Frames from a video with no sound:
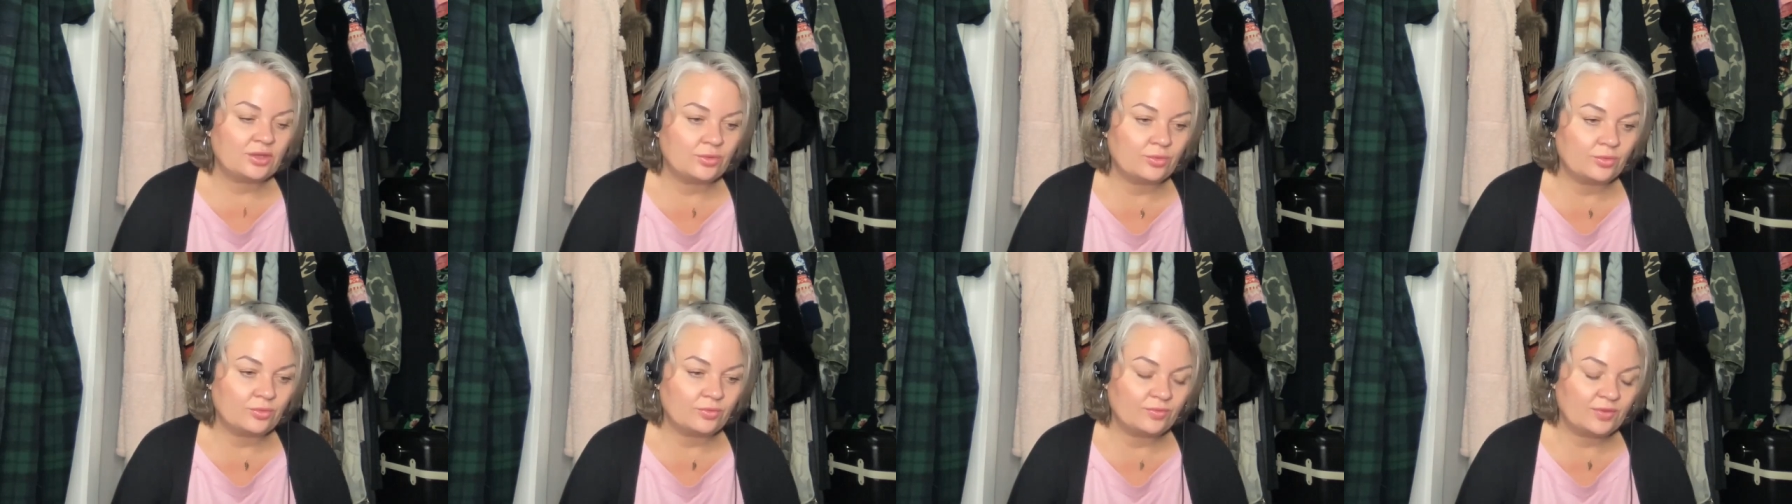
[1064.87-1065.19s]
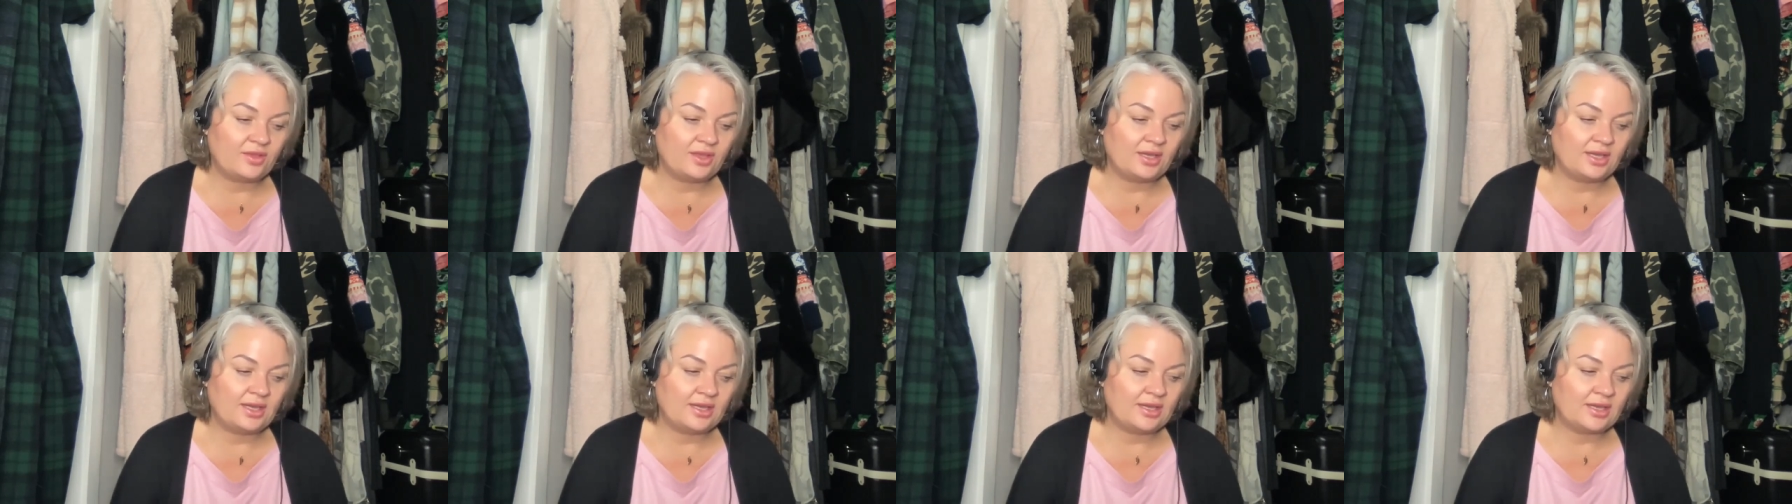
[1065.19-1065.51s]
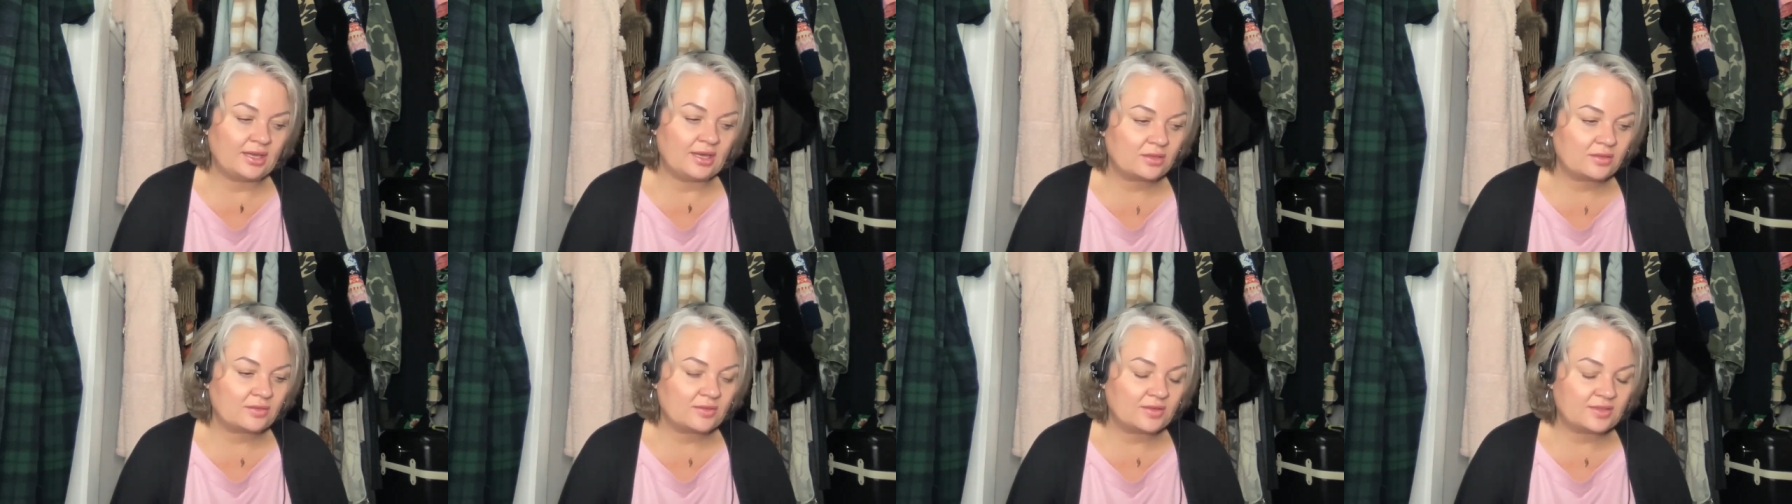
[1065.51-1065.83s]

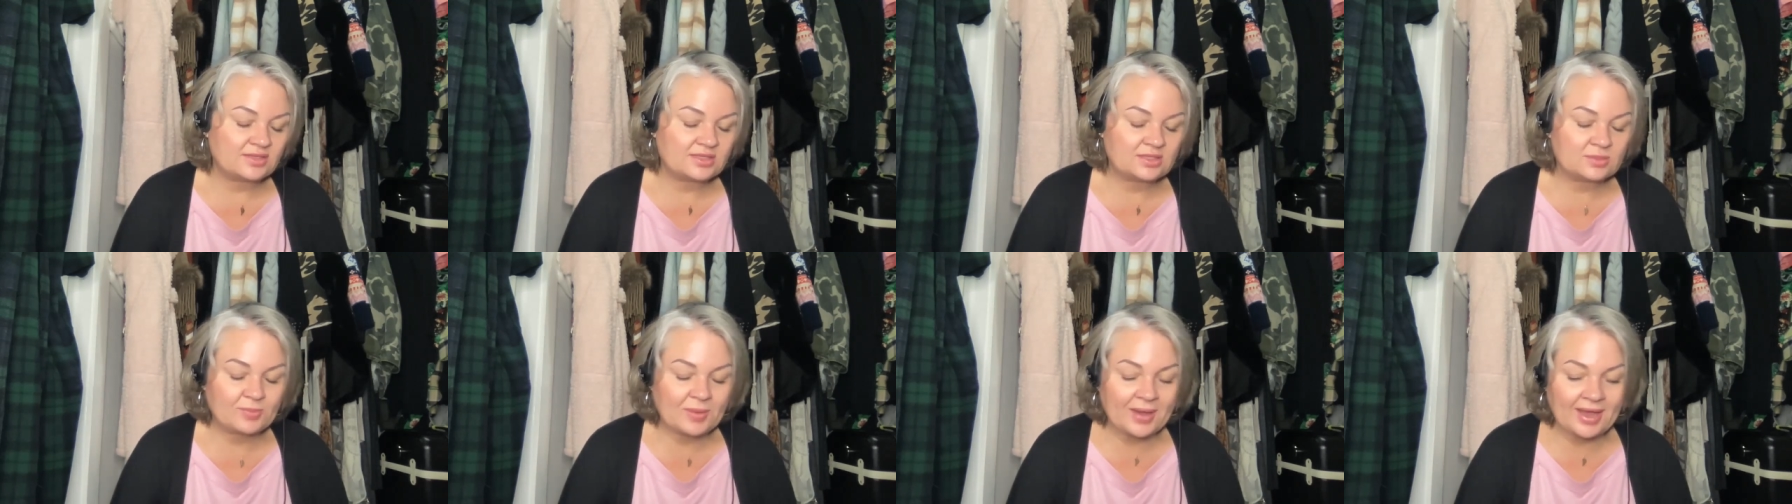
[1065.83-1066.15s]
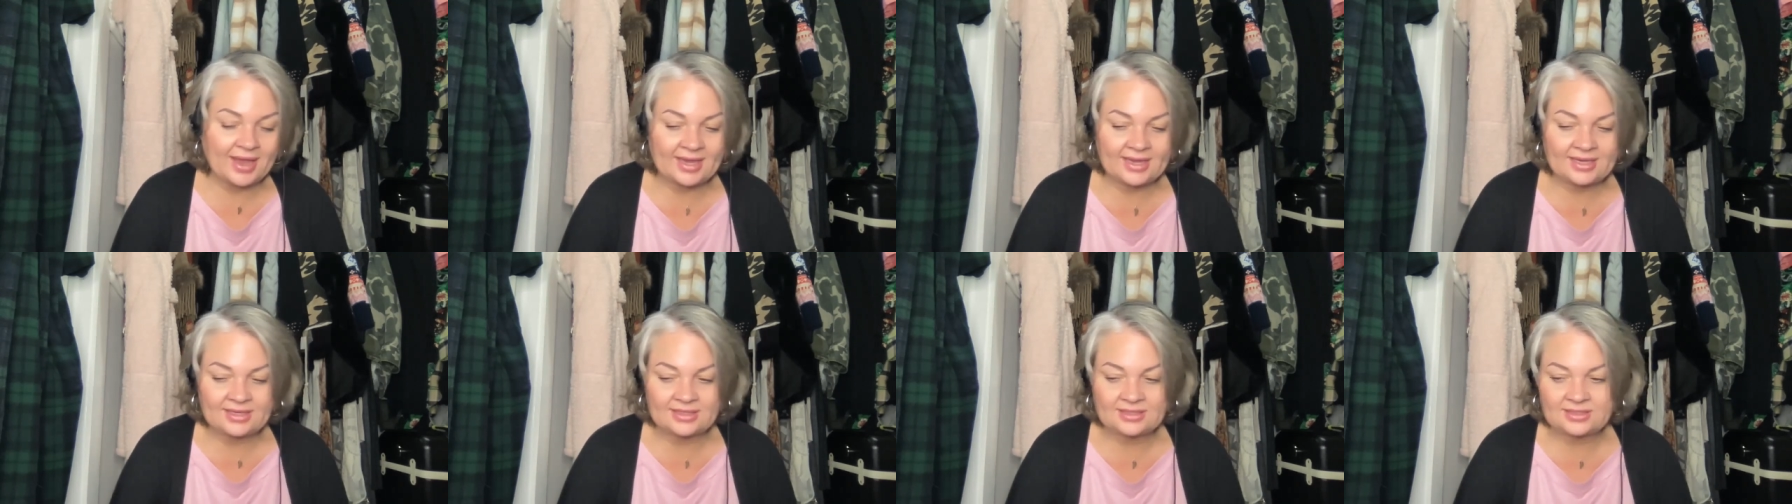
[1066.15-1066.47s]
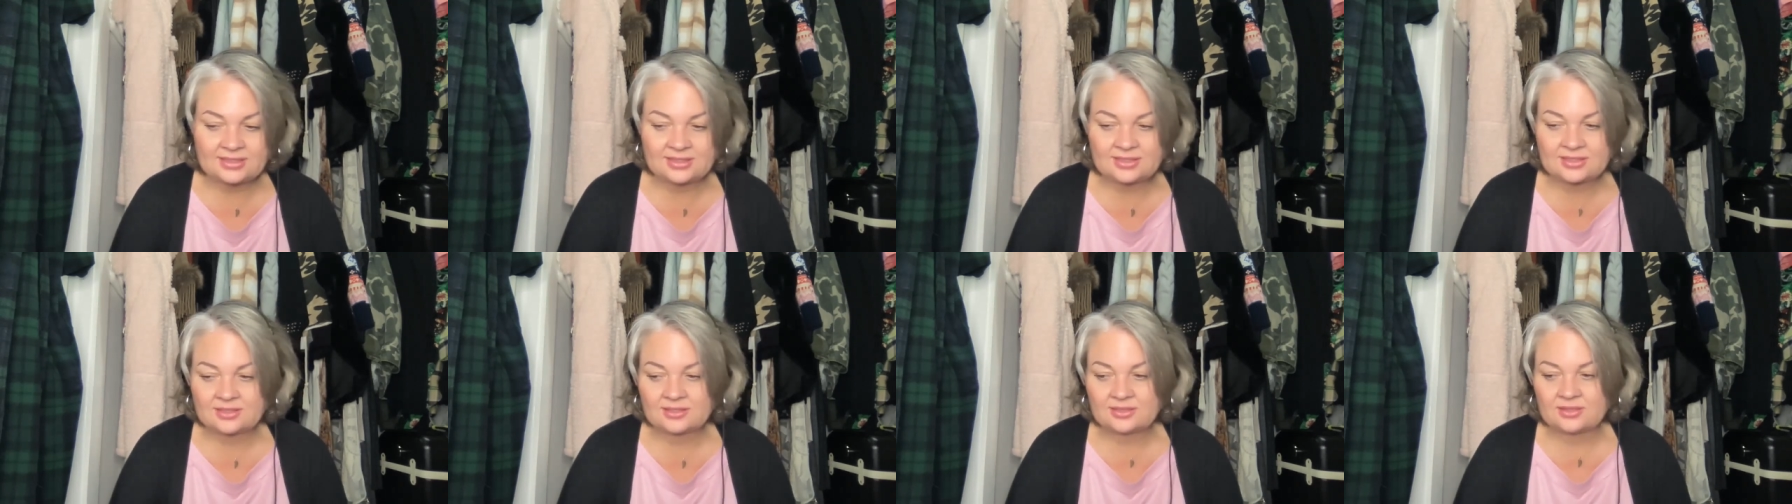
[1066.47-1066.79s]
the
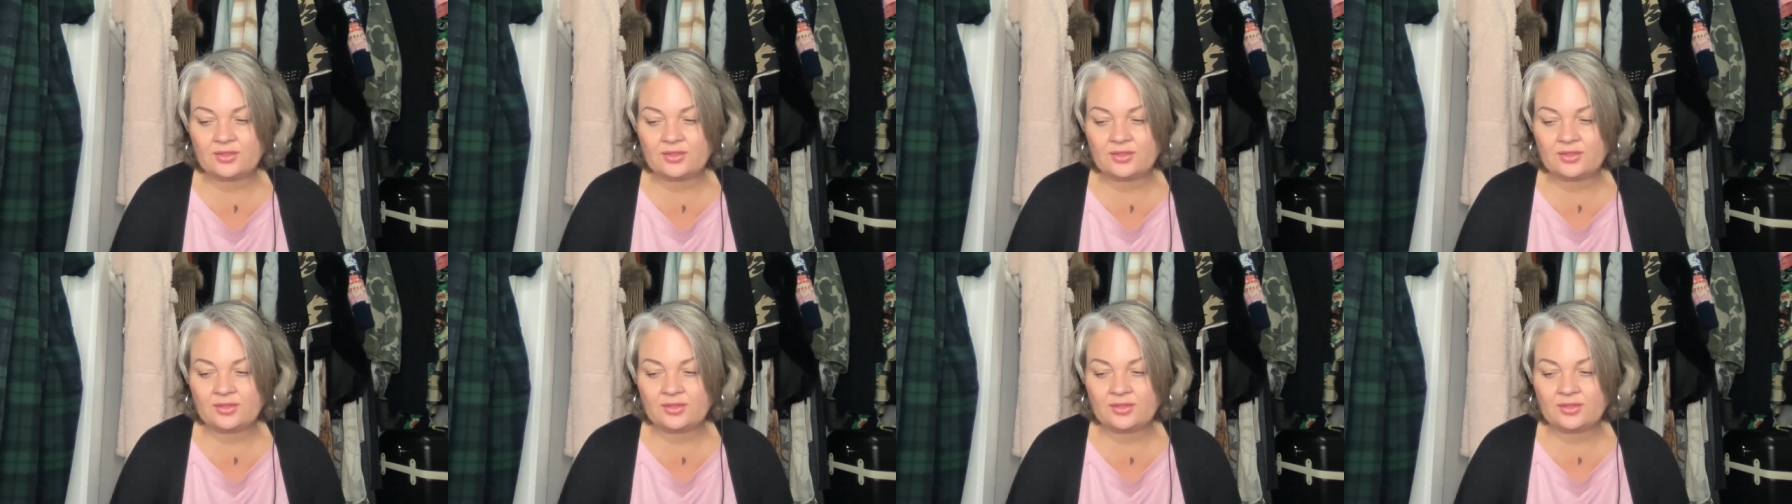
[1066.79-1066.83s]
space,